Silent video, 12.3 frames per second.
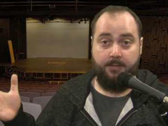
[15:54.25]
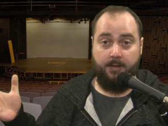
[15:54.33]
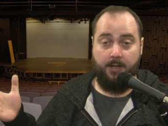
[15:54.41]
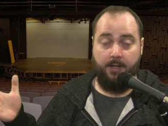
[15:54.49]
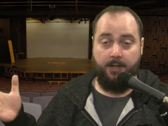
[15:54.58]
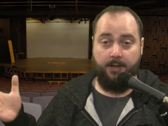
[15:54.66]

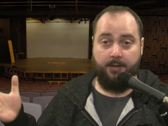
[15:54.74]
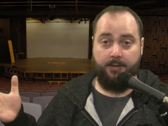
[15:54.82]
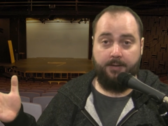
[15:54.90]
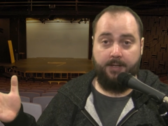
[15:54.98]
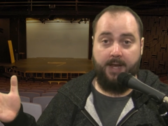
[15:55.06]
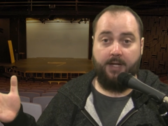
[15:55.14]
uh,
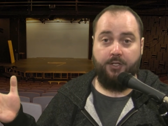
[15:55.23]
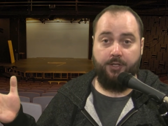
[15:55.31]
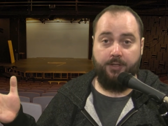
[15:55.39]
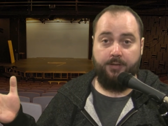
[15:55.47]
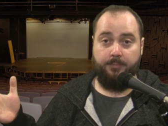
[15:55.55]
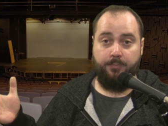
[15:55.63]

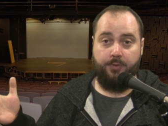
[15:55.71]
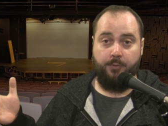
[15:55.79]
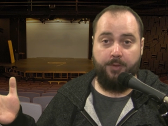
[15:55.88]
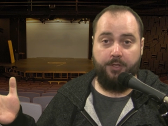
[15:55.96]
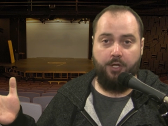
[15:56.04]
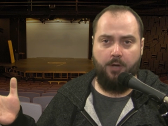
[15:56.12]
connection
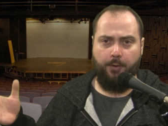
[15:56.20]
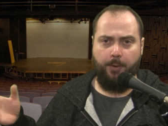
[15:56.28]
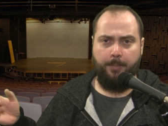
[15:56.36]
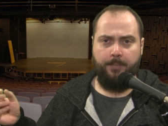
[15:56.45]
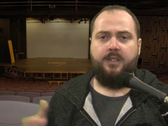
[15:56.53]
to each other.